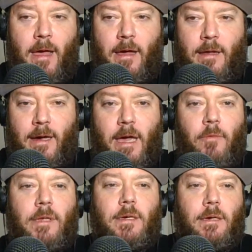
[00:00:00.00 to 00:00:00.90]
And I
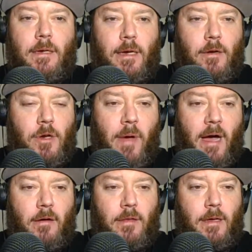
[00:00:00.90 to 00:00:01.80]
can't wait to hear you
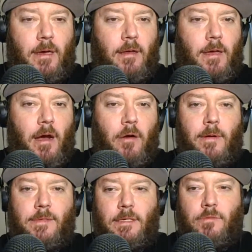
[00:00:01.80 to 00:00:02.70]
back on the
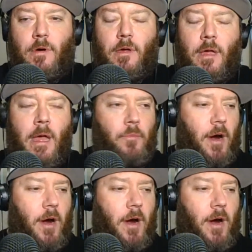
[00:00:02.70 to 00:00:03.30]
airwaves as well.